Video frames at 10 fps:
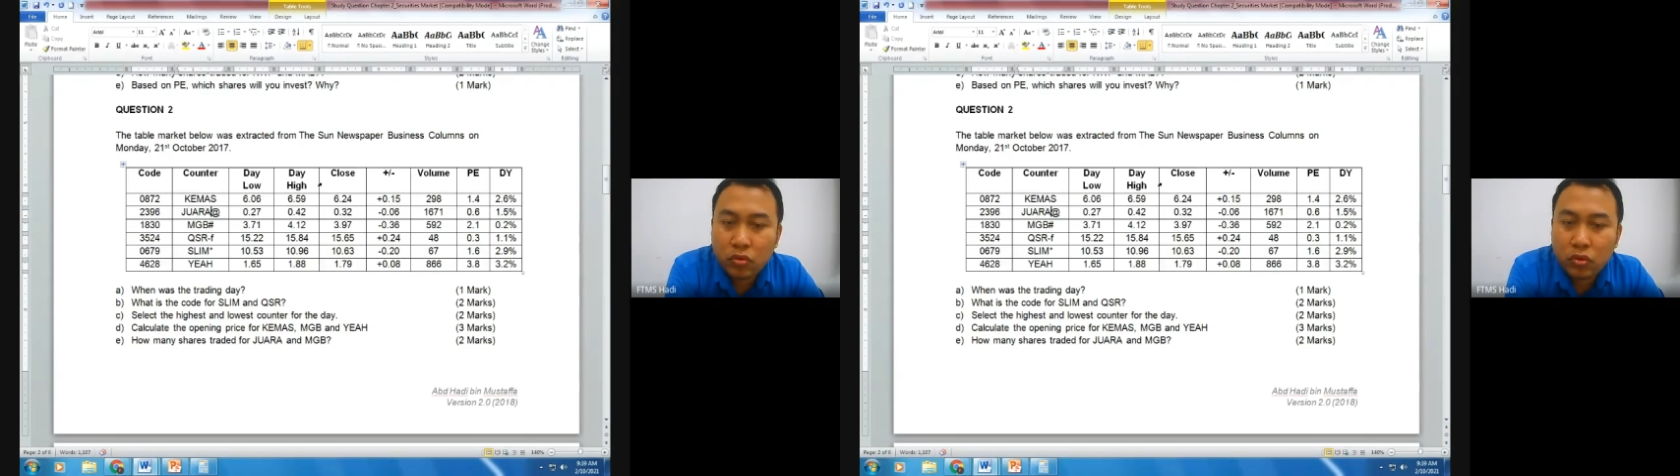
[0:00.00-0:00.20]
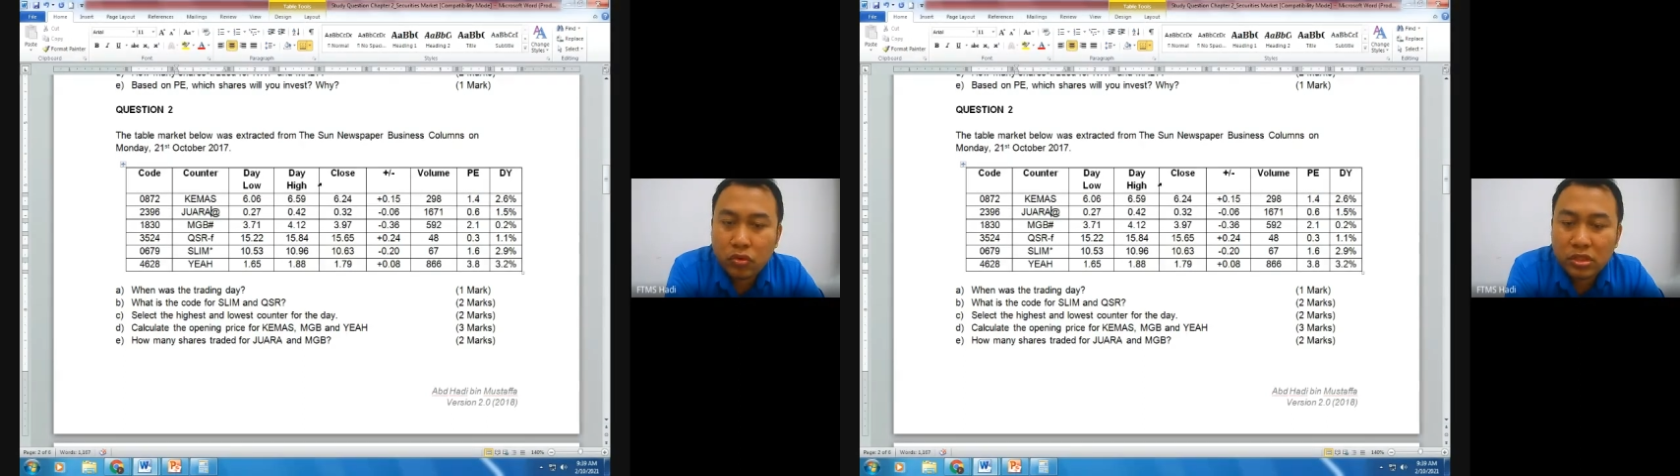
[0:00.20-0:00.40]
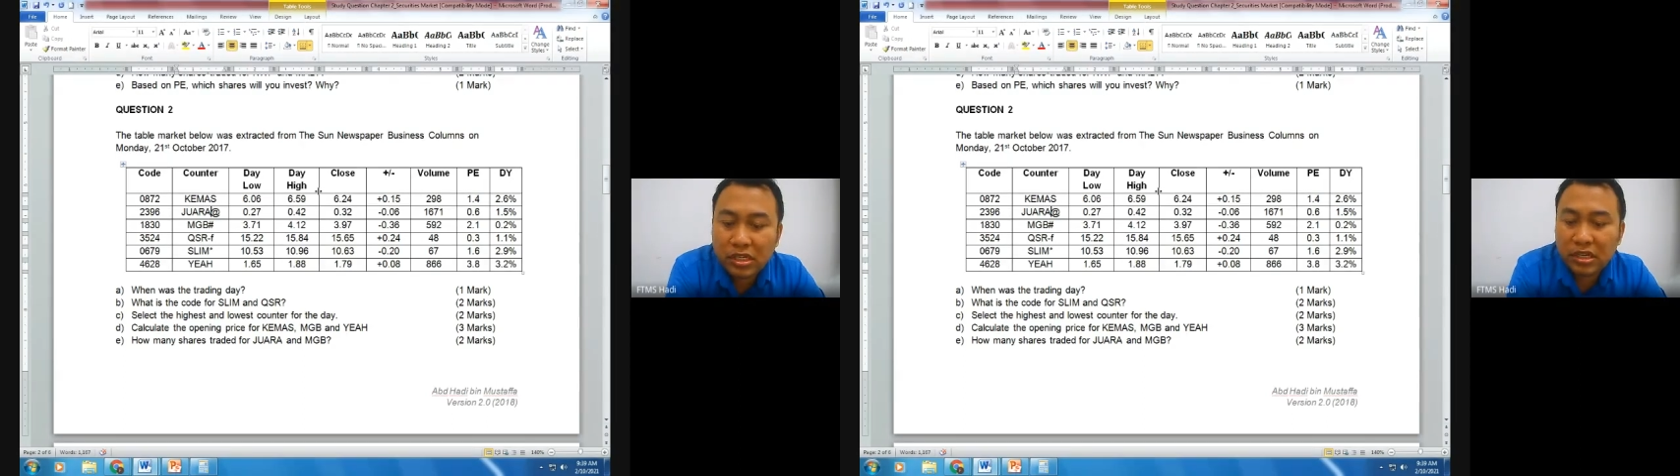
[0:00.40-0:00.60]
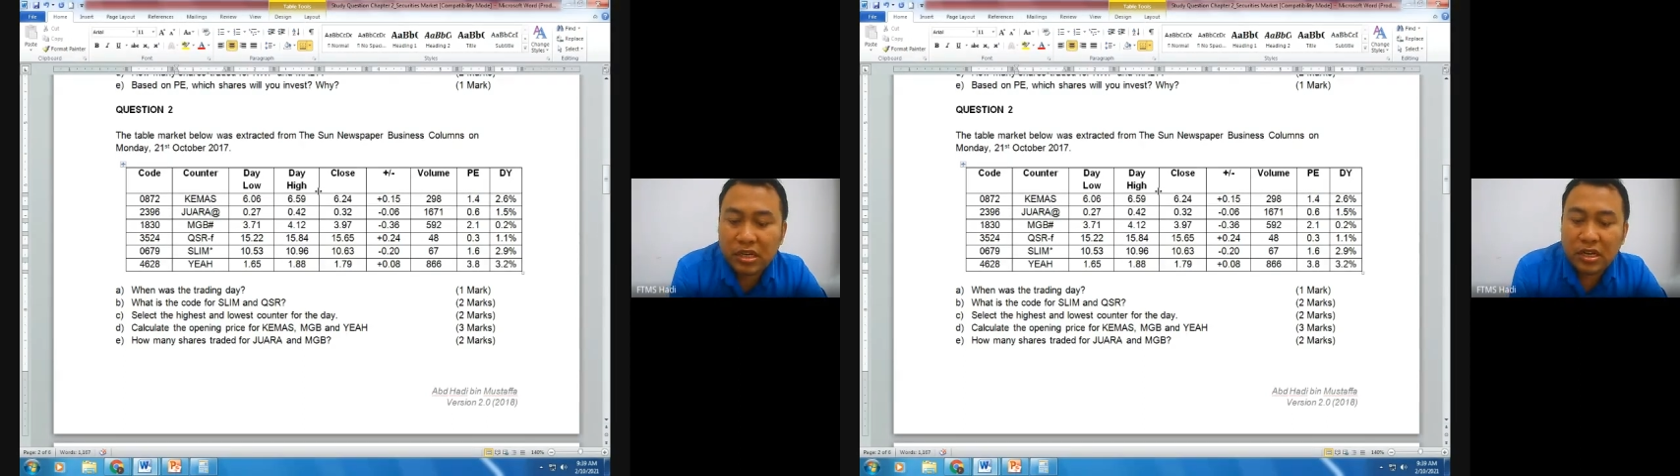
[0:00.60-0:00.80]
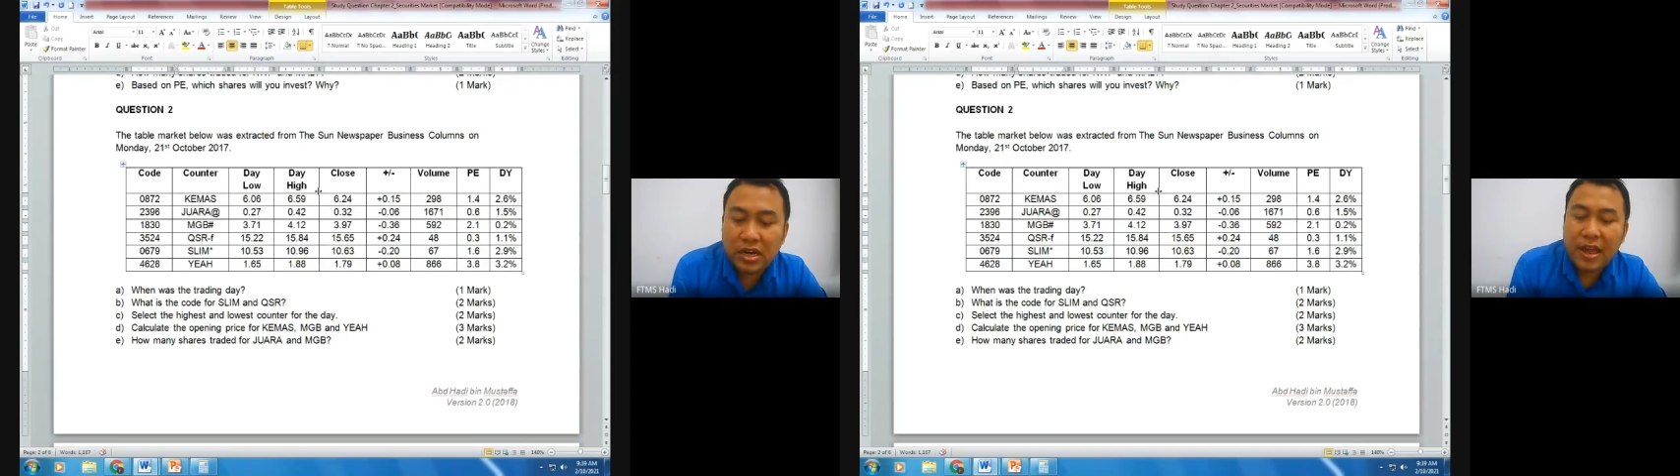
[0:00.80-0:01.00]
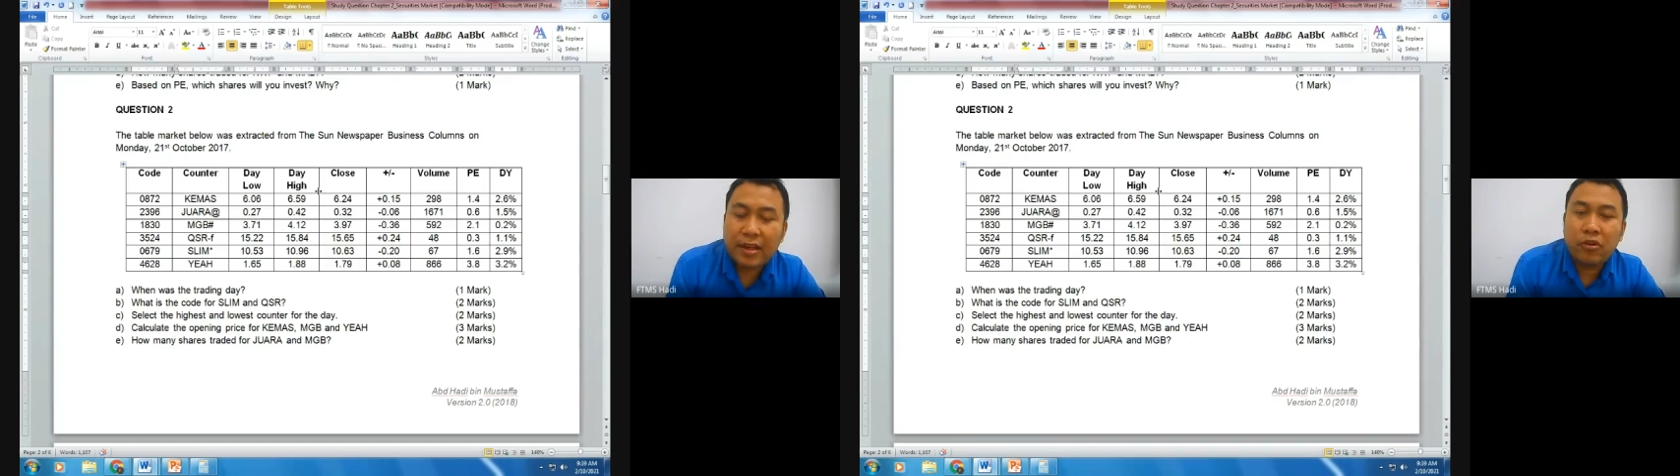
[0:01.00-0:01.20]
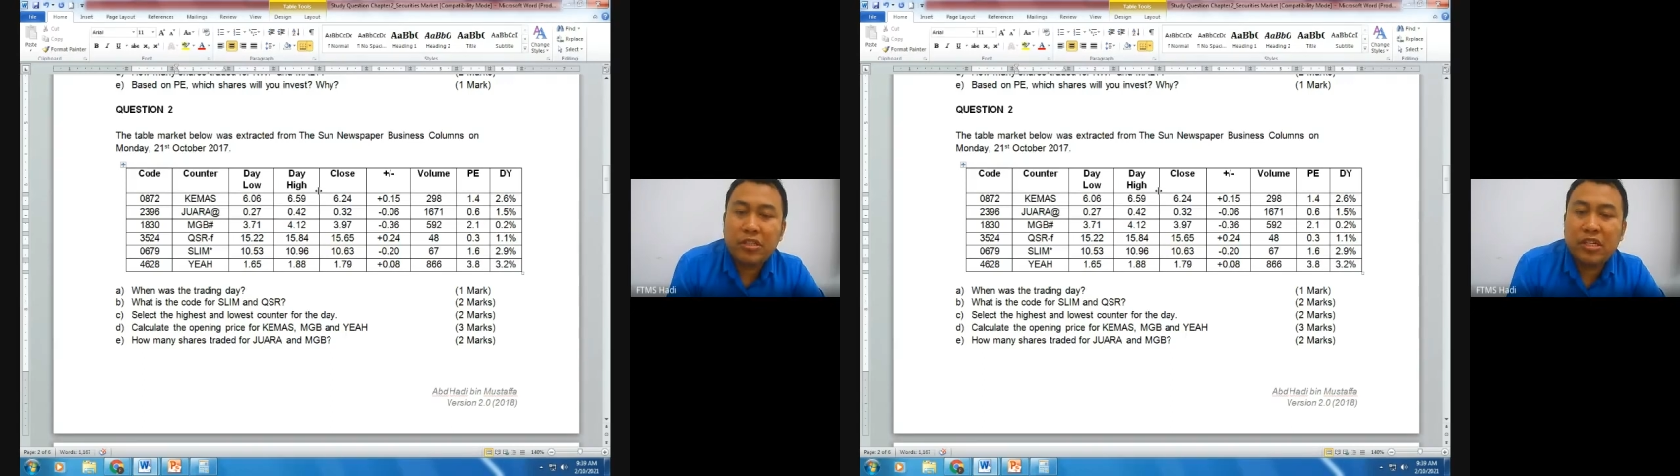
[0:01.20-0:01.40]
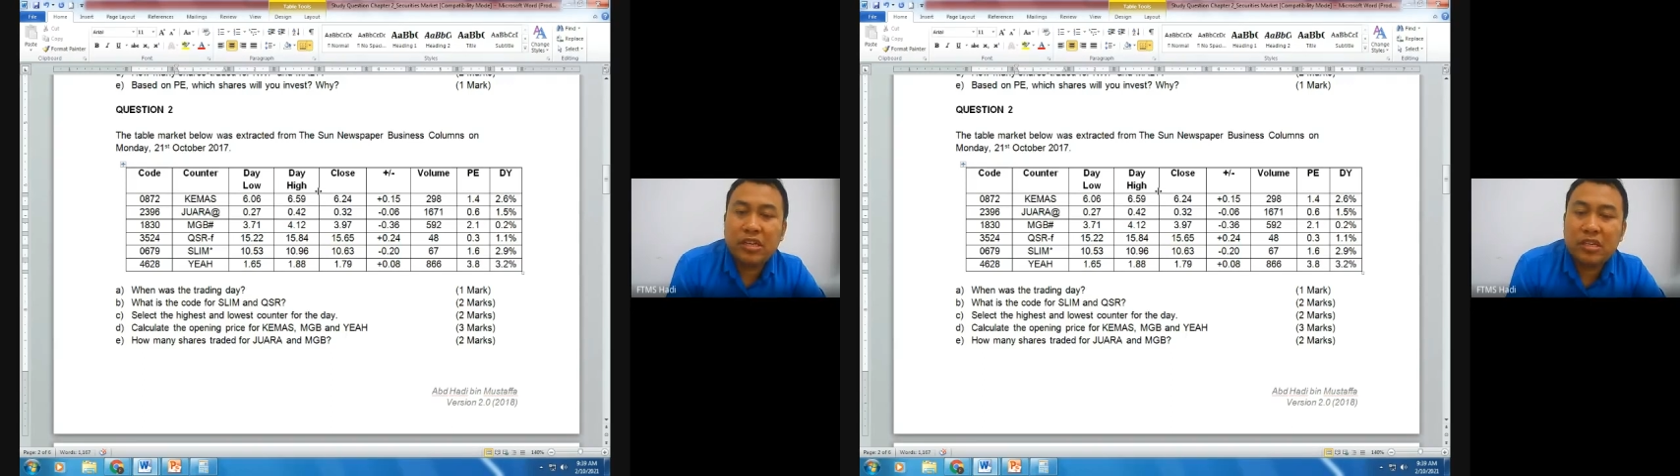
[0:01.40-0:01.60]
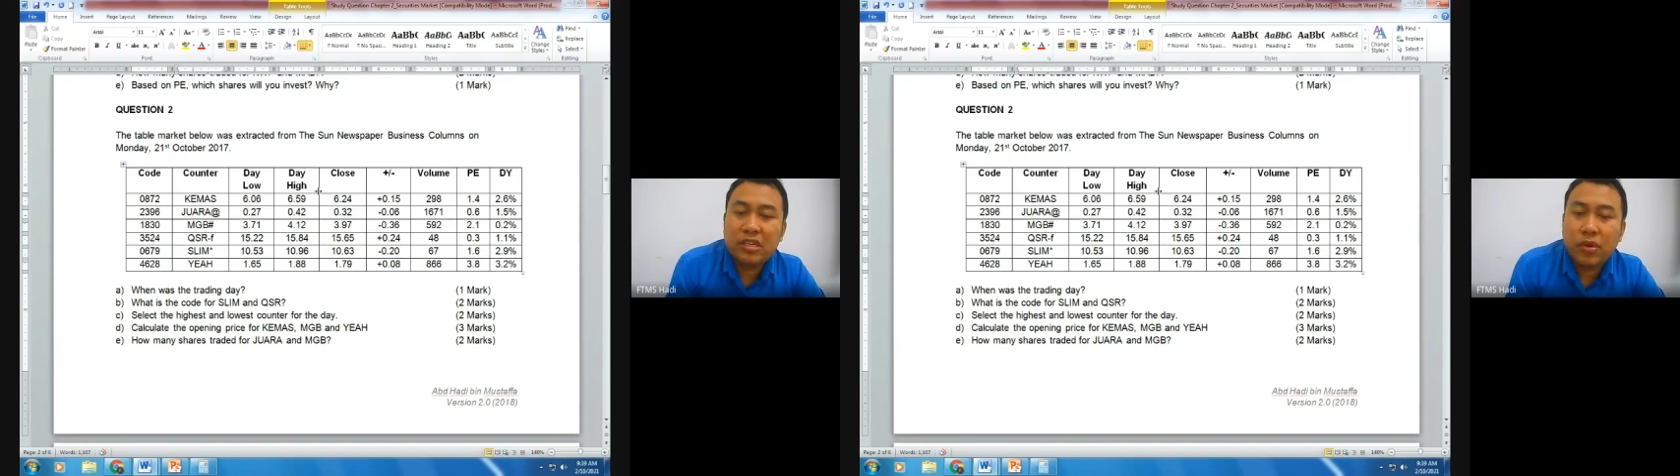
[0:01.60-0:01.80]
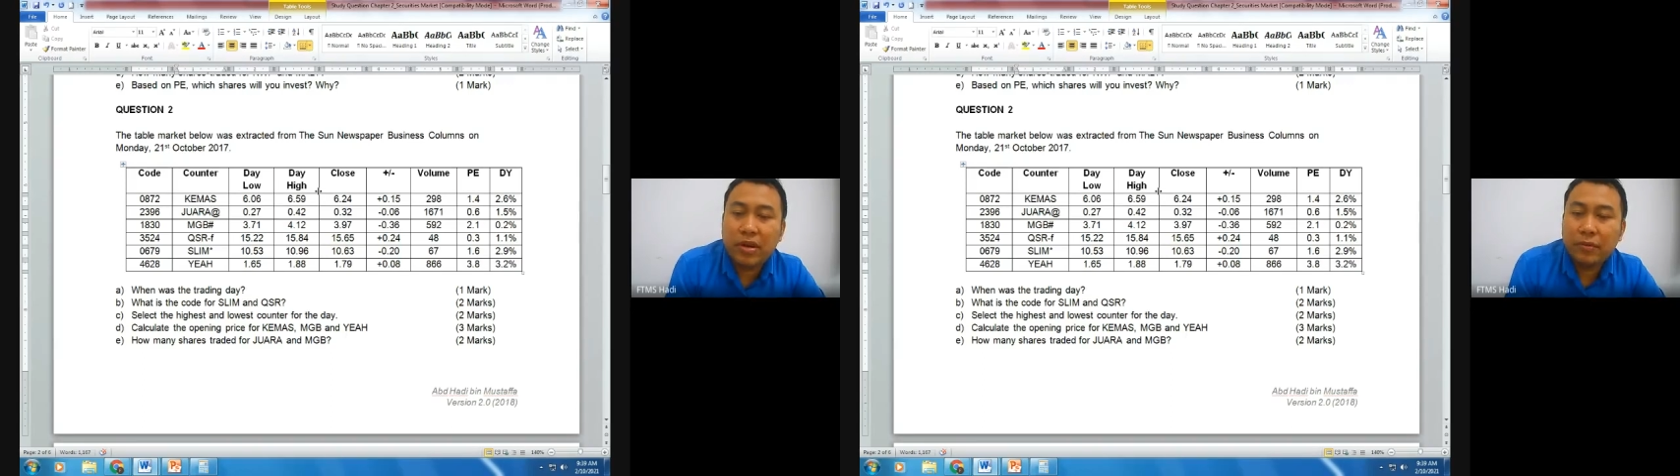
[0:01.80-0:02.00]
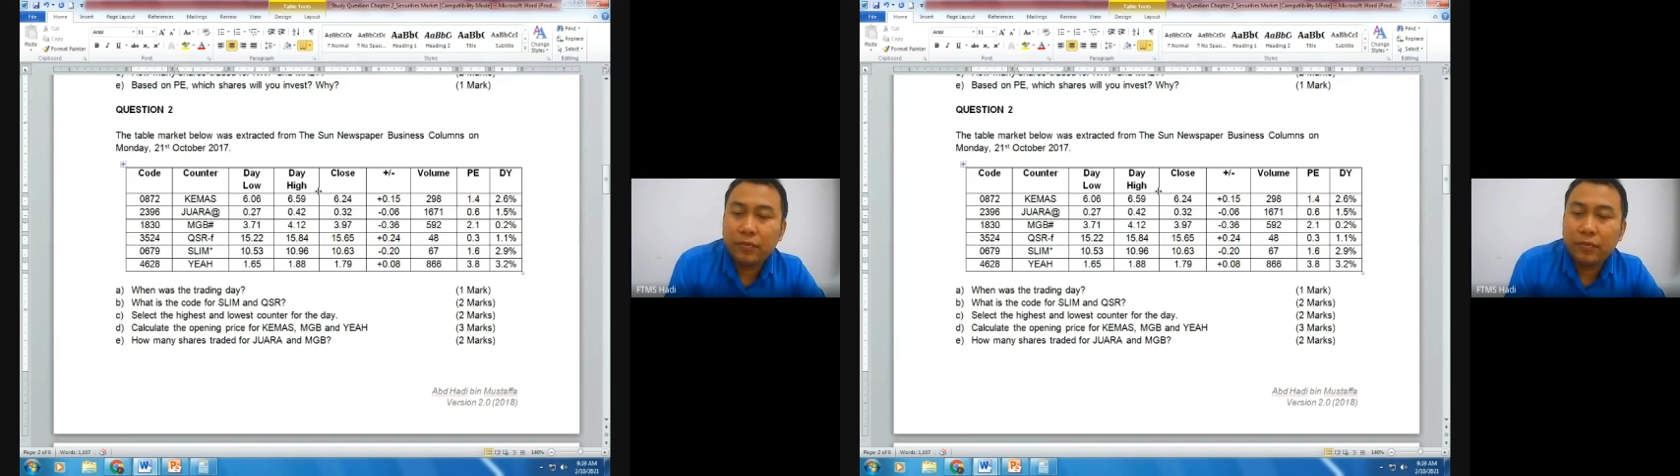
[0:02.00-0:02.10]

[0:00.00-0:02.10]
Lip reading: use like question this one.